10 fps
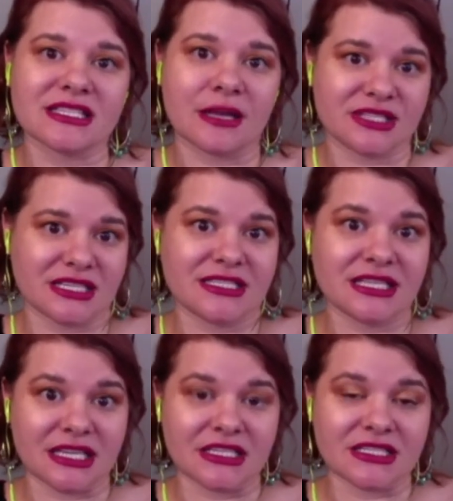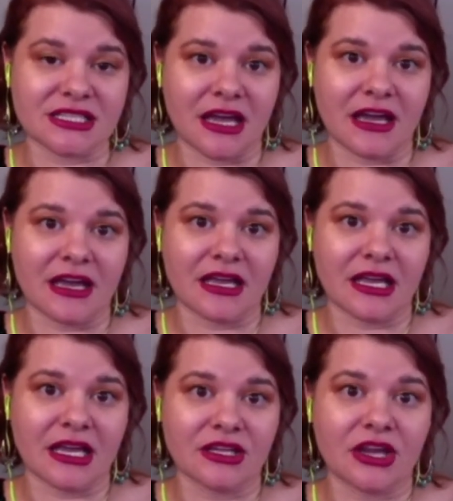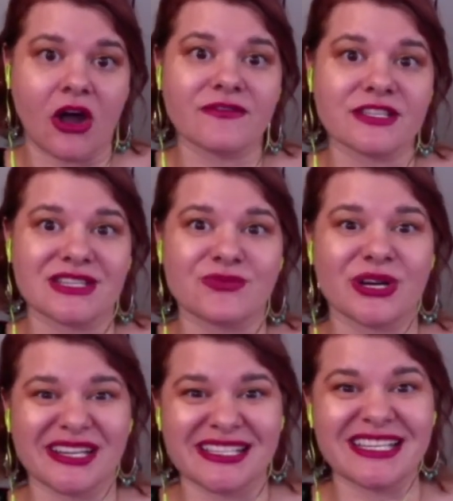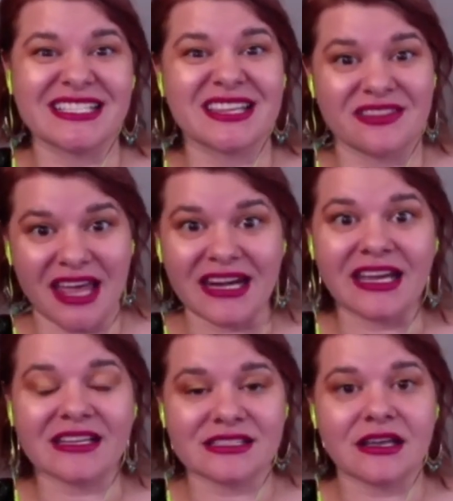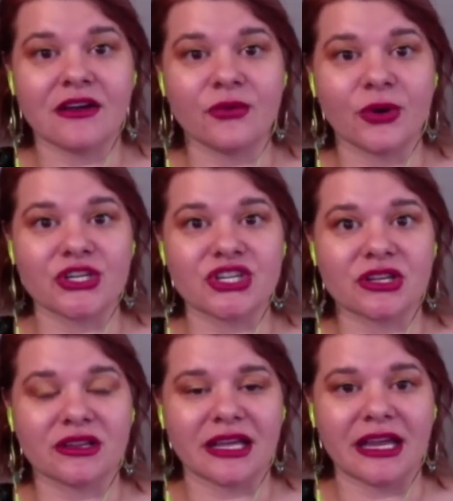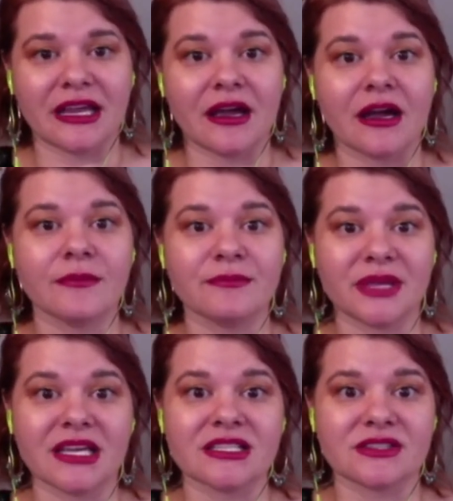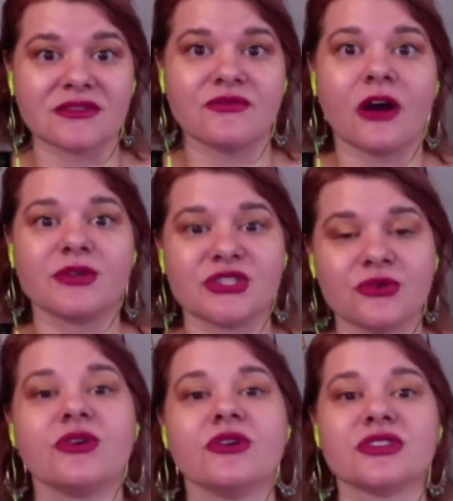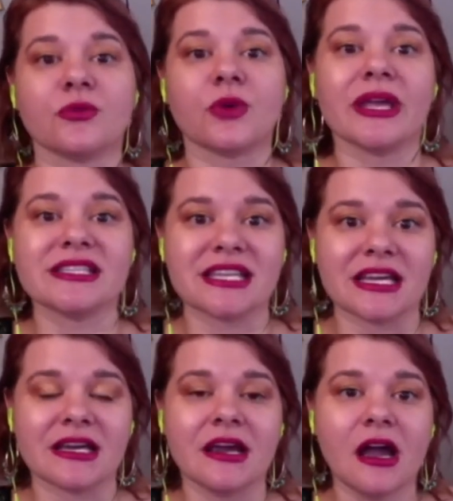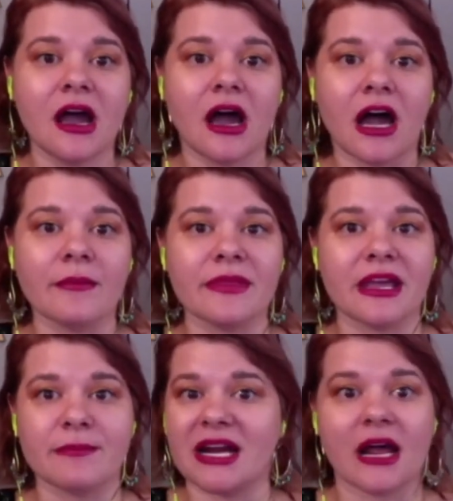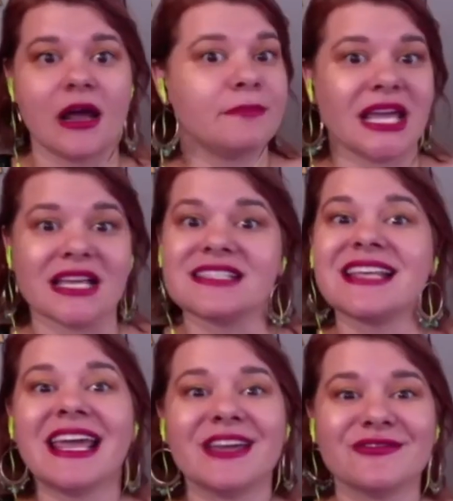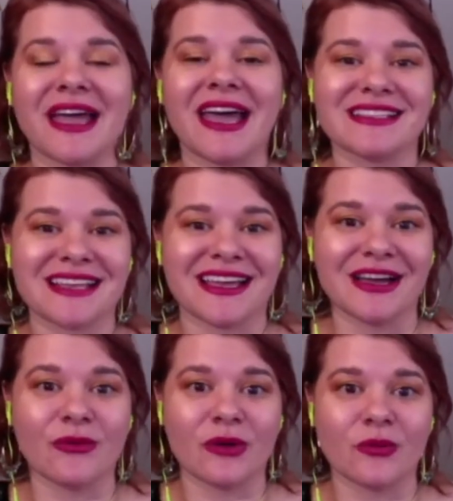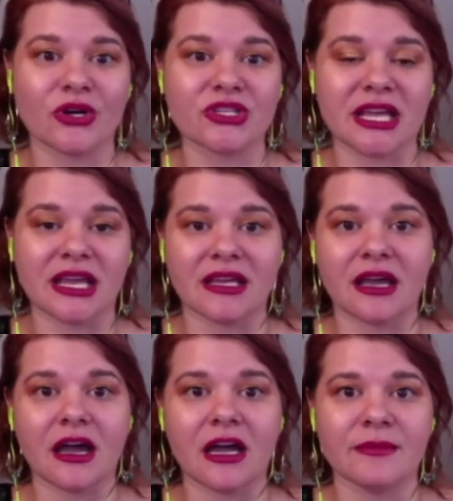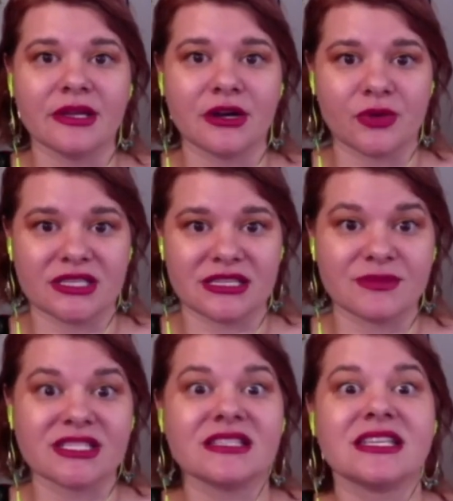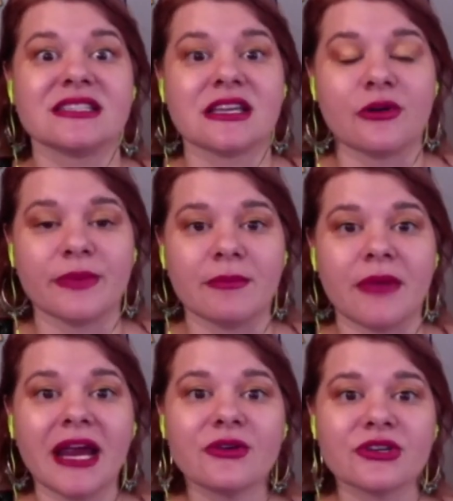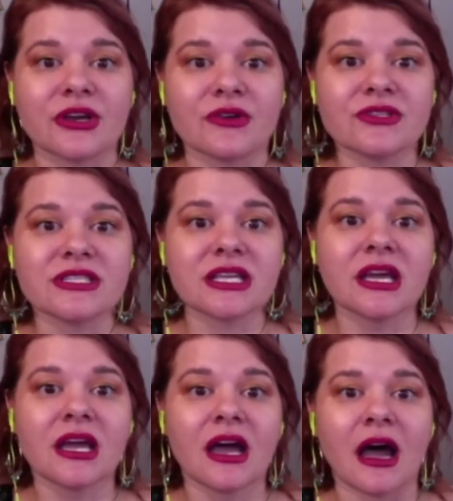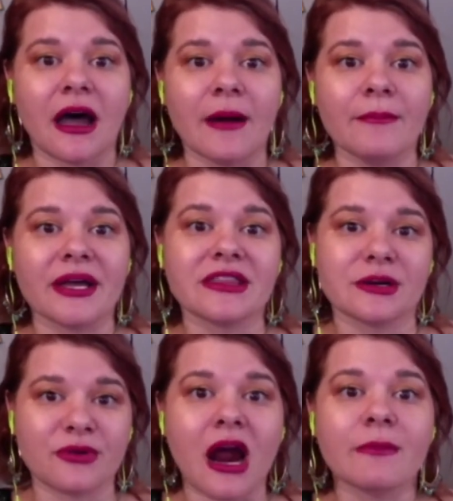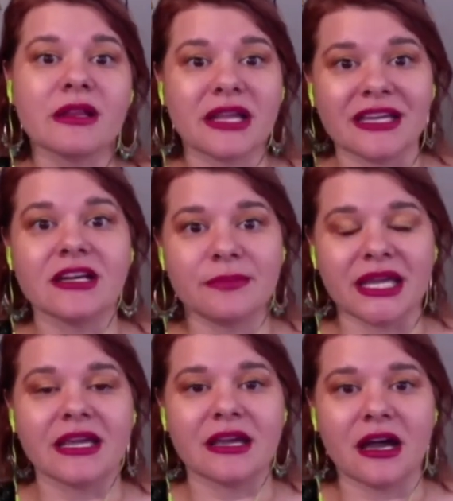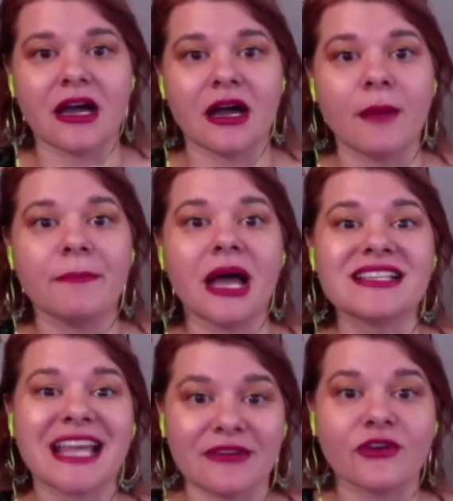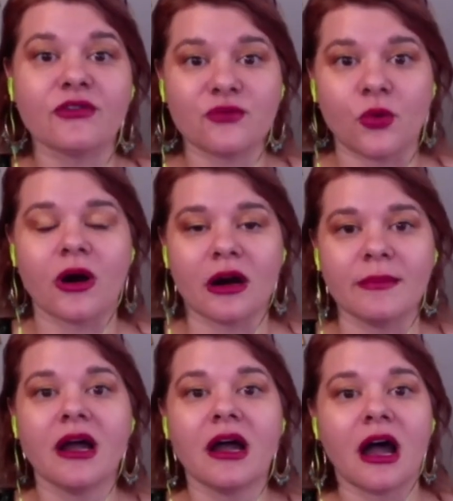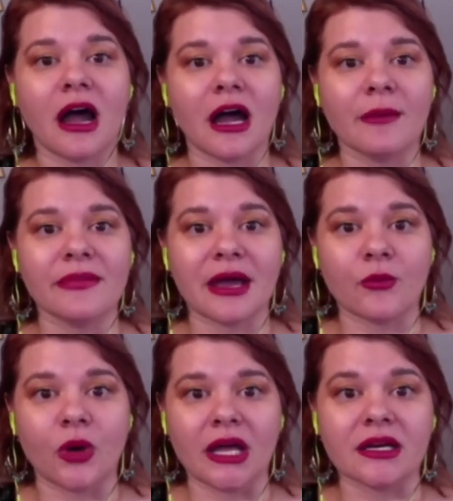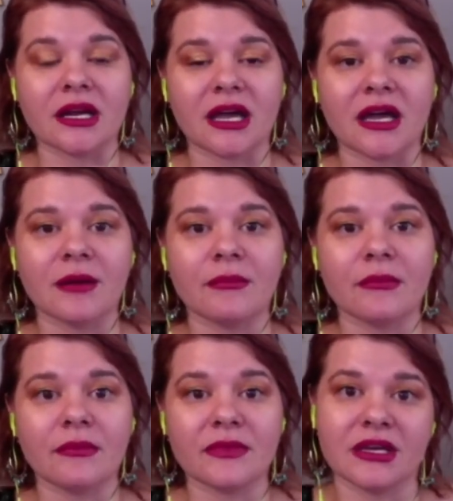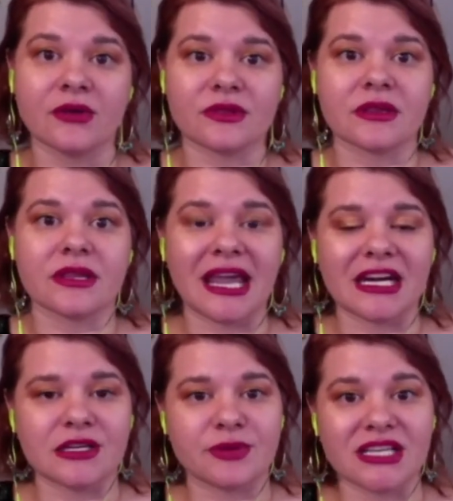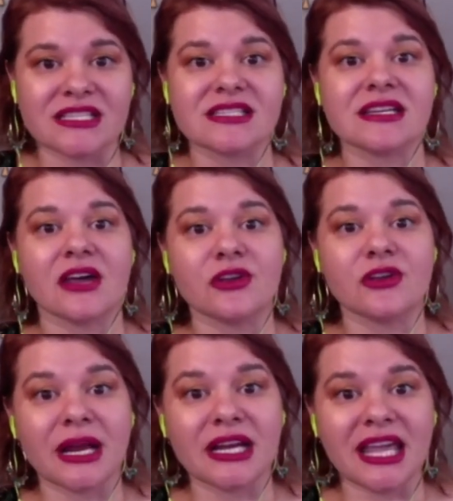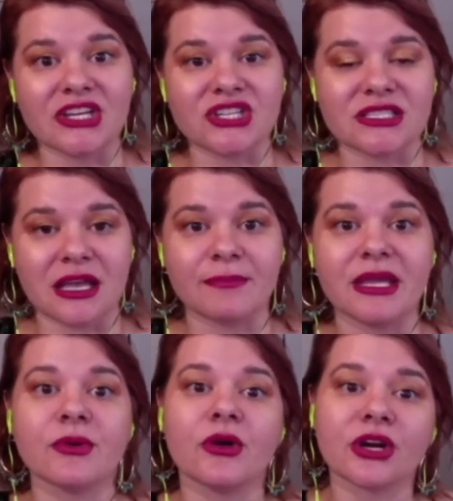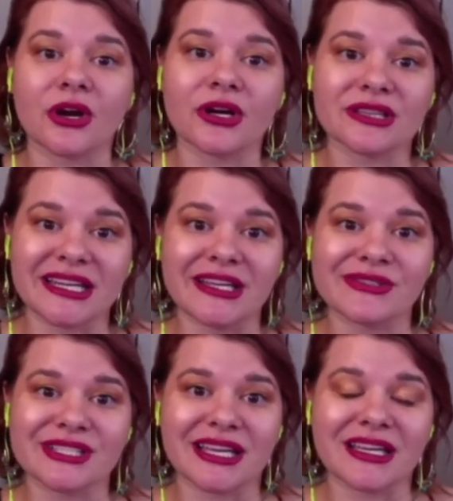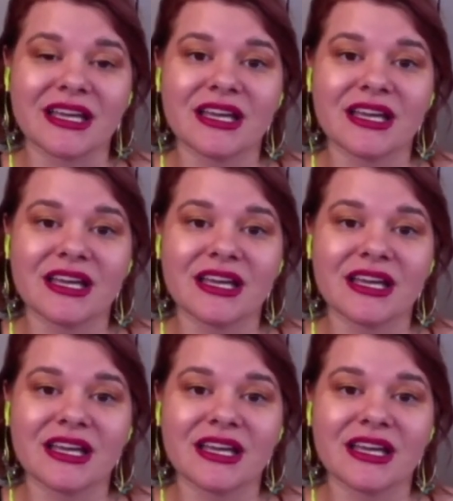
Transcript: substances uh, in the offices. We're going to see synthetics, unfortunately, um, because pharmaceuticals are what we see. Um, they might not be as safe as uh, what we're saying, um, you know, with the substances that are being microdosed. Um, but they're probably going to be uh, a, a, safer form um, than what uh, you know the antidepressants and other medications that people are currently using.